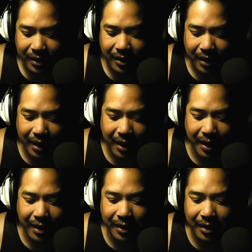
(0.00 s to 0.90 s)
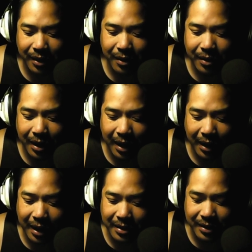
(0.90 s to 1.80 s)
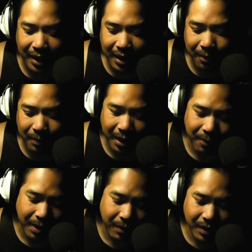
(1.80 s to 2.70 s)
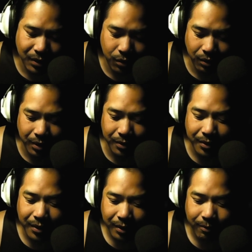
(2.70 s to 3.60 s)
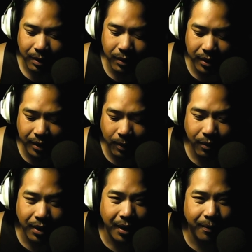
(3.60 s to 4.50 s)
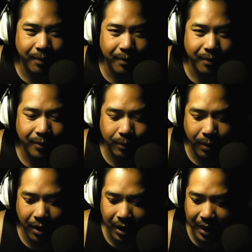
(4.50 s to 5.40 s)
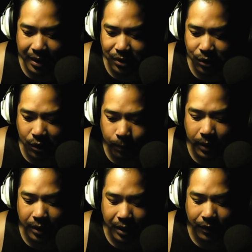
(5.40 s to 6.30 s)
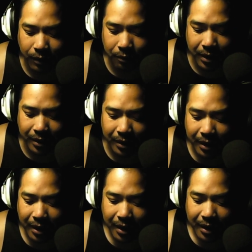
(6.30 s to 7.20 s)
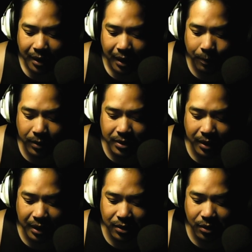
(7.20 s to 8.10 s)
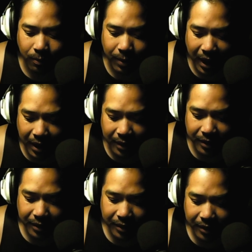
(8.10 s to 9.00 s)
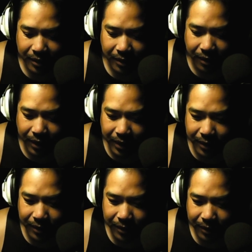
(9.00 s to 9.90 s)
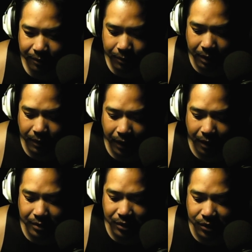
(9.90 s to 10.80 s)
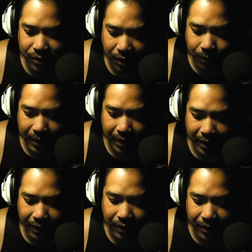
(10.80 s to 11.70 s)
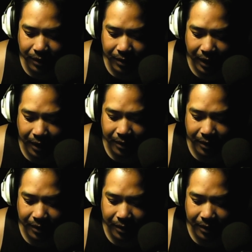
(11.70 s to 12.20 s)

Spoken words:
And I can't say maybe it's true. Maybe the Democratic Party is stupid enough to run a person like Joe Biden. All right, maybe they are stupid enough to do that.